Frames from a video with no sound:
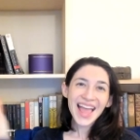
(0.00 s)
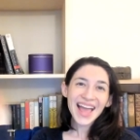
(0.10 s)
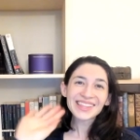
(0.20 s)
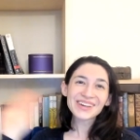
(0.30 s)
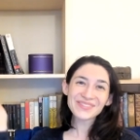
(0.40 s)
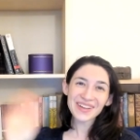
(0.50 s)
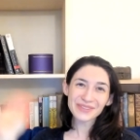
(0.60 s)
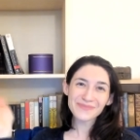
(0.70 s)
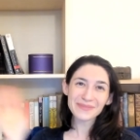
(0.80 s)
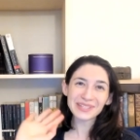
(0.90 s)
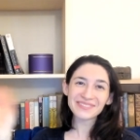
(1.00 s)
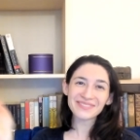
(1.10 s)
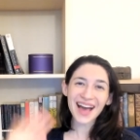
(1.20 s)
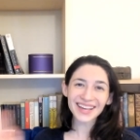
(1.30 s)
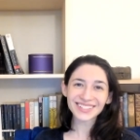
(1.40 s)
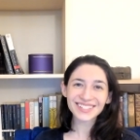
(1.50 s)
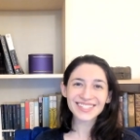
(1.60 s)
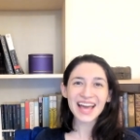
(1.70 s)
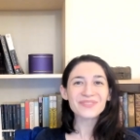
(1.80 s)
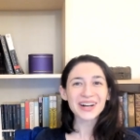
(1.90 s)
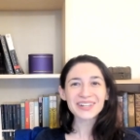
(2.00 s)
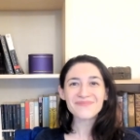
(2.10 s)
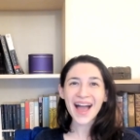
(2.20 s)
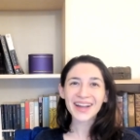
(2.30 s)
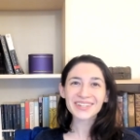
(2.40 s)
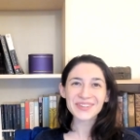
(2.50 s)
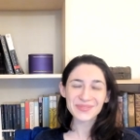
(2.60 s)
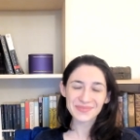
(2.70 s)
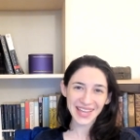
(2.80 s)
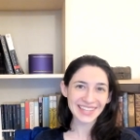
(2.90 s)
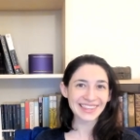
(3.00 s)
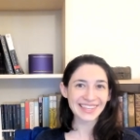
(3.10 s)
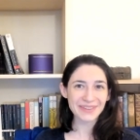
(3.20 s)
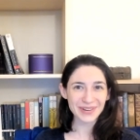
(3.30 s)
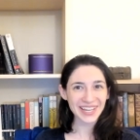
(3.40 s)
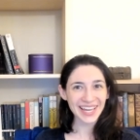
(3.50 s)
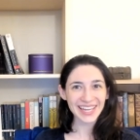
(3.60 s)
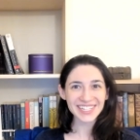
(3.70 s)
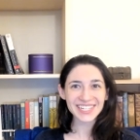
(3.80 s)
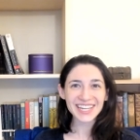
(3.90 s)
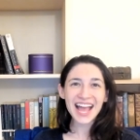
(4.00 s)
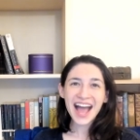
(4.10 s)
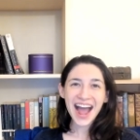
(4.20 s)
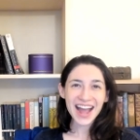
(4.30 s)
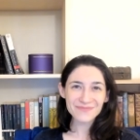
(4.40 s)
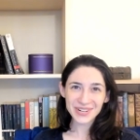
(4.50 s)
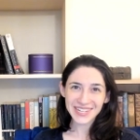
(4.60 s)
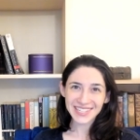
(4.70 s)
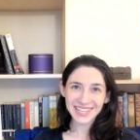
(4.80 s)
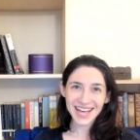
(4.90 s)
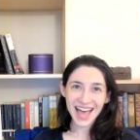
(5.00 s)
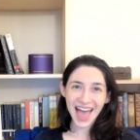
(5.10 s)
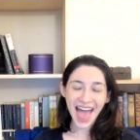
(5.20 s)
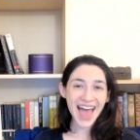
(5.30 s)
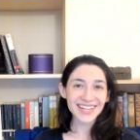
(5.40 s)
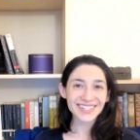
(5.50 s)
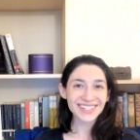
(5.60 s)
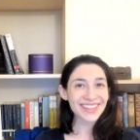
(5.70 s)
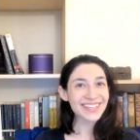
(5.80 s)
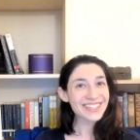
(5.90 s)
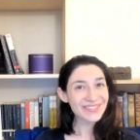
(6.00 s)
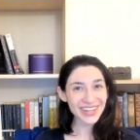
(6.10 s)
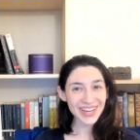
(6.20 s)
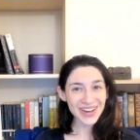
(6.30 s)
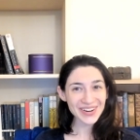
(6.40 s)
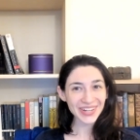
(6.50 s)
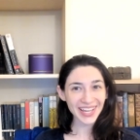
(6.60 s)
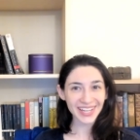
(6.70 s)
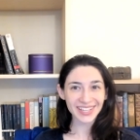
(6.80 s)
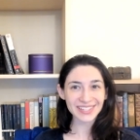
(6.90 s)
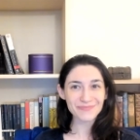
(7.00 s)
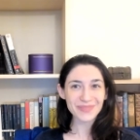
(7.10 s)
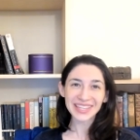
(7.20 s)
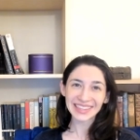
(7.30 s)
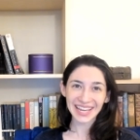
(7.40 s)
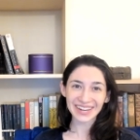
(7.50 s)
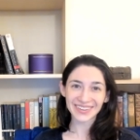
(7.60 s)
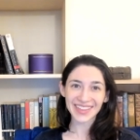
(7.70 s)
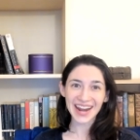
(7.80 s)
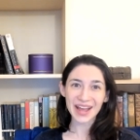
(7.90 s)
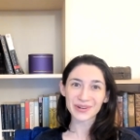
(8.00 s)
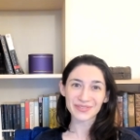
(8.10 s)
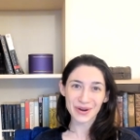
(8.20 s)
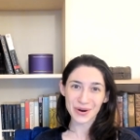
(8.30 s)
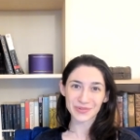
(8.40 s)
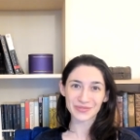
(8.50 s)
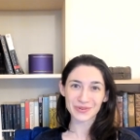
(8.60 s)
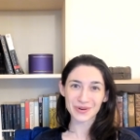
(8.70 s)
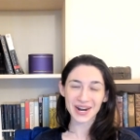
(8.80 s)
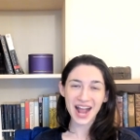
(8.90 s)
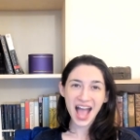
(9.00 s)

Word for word: Hello fellow bibliophiles and welcome back to Blatantly Bookish. I'm Marissa and this video is a bit later than I would have hoped for.